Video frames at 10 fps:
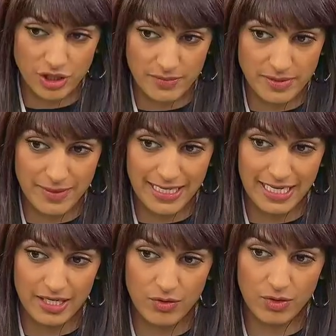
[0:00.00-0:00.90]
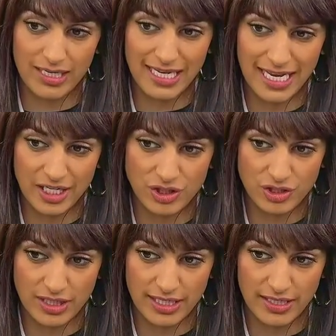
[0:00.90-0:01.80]
ships been hit or
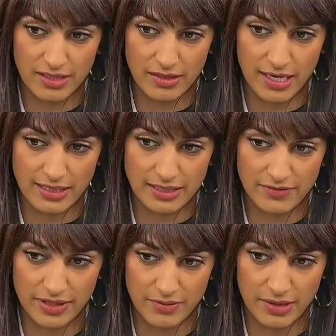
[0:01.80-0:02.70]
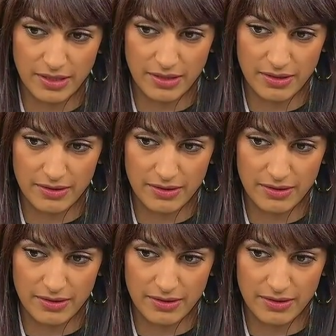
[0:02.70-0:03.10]
engaged in activity with?